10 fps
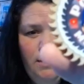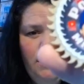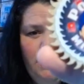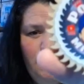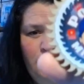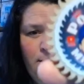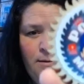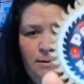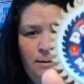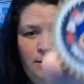
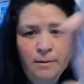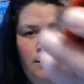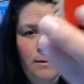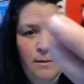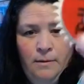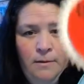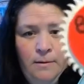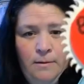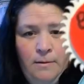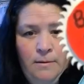
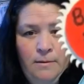(silence)